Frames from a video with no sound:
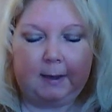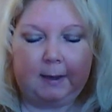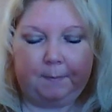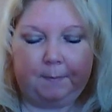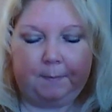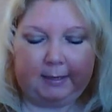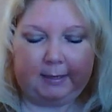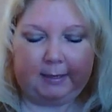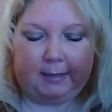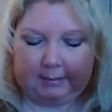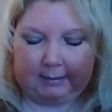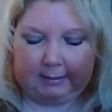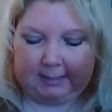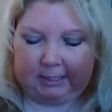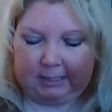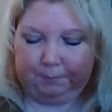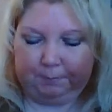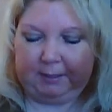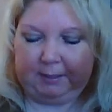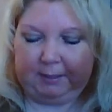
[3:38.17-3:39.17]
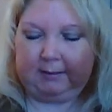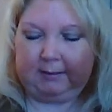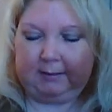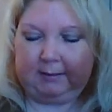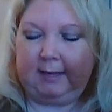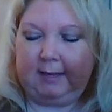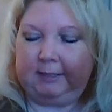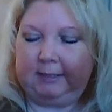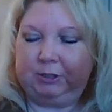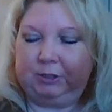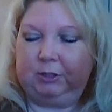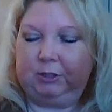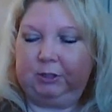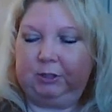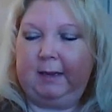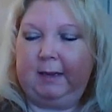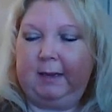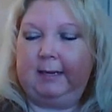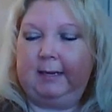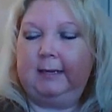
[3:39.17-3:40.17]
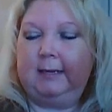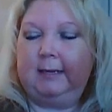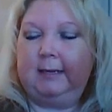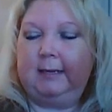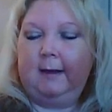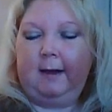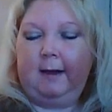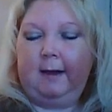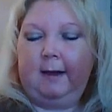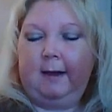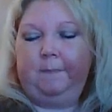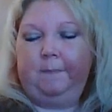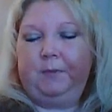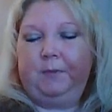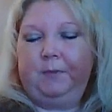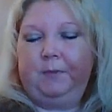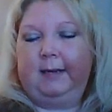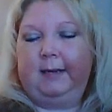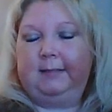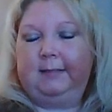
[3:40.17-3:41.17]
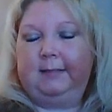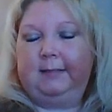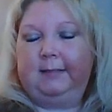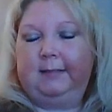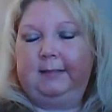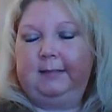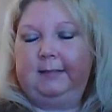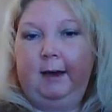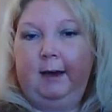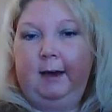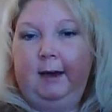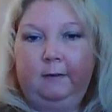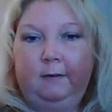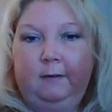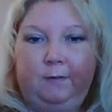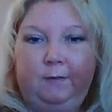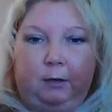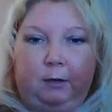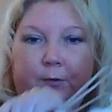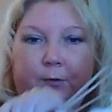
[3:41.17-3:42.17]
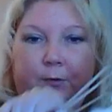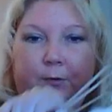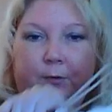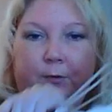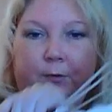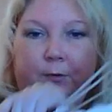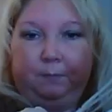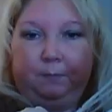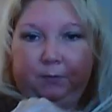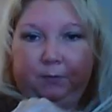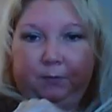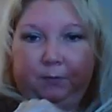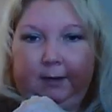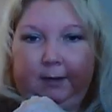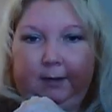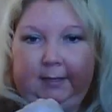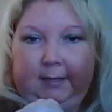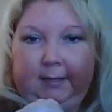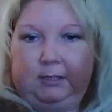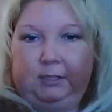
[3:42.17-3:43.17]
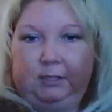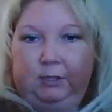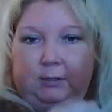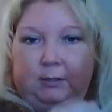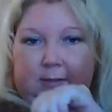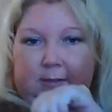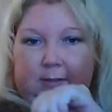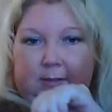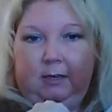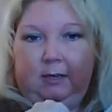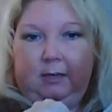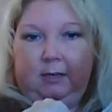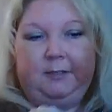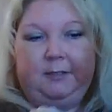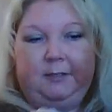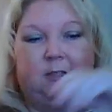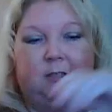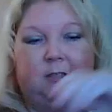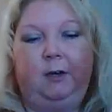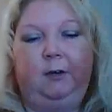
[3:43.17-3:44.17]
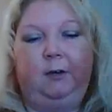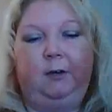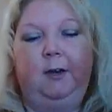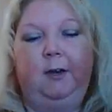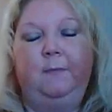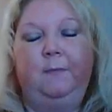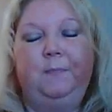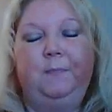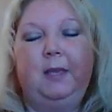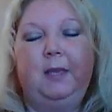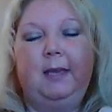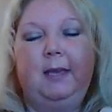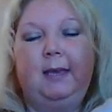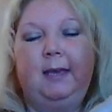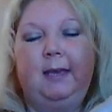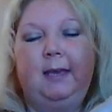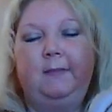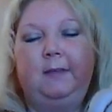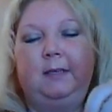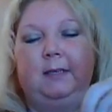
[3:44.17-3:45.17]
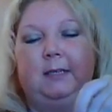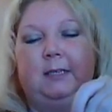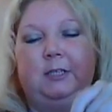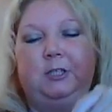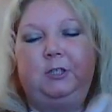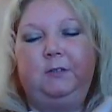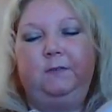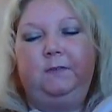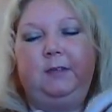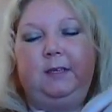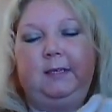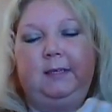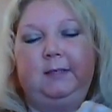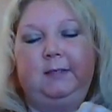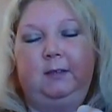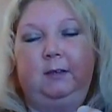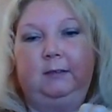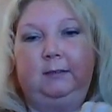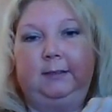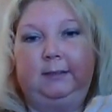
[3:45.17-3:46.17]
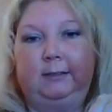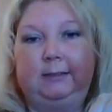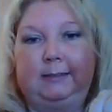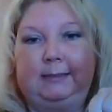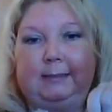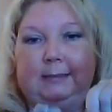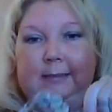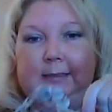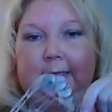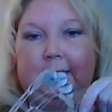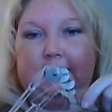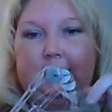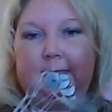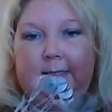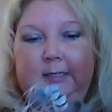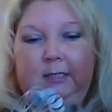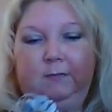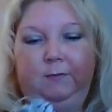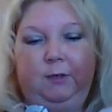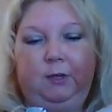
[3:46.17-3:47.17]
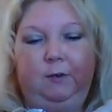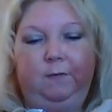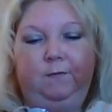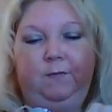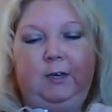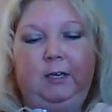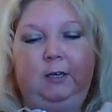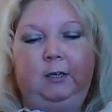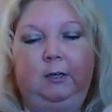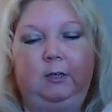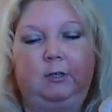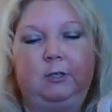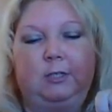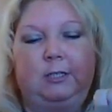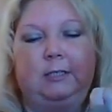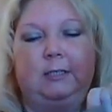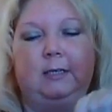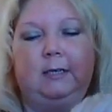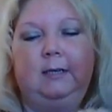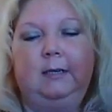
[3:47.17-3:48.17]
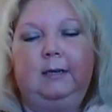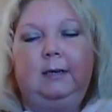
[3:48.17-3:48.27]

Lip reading: But the splint that they actually made, it has a lot of Velcro on it. As you can see, all this is Velcro, and then each of these are little slings for your fingers.